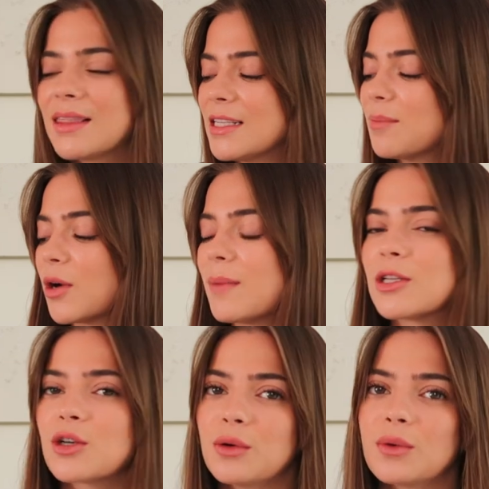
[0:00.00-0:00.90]
These are pretty
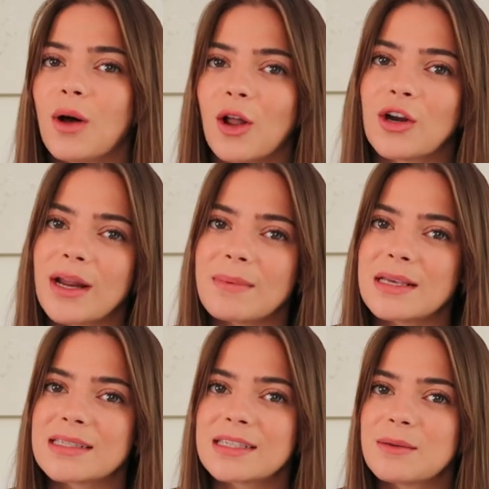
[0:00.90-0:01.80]
much all holiday
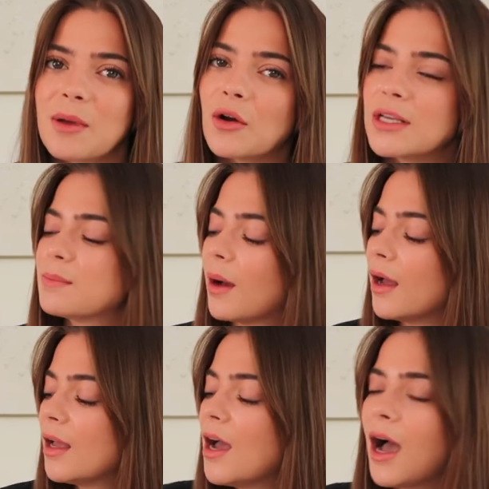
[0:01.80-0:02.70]
pieces, to be honest,
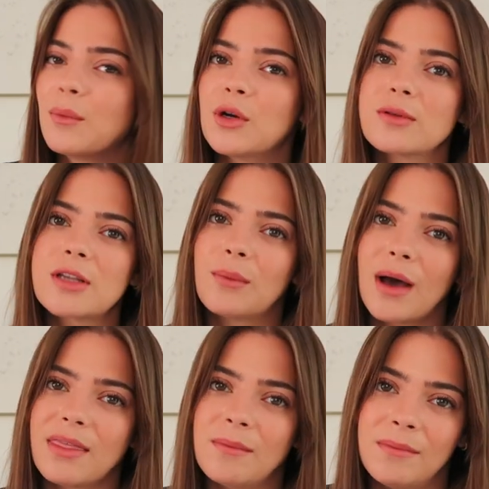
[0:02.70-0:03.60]
but I would also
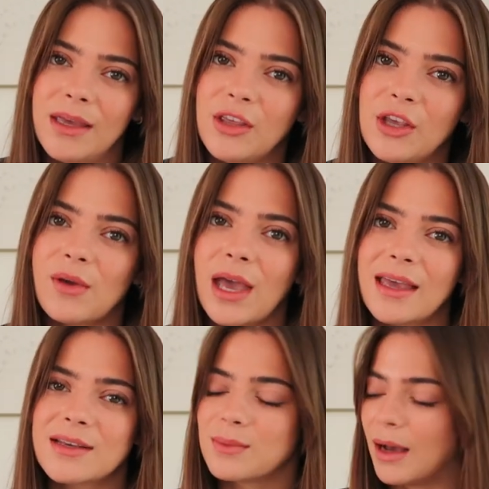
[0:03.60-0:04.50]
wear them in the
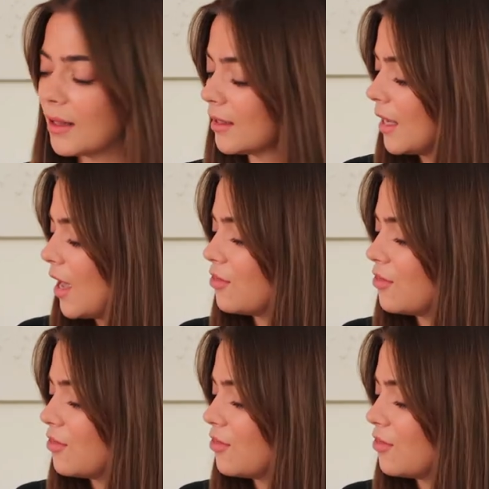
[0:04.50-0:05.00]
UK as well.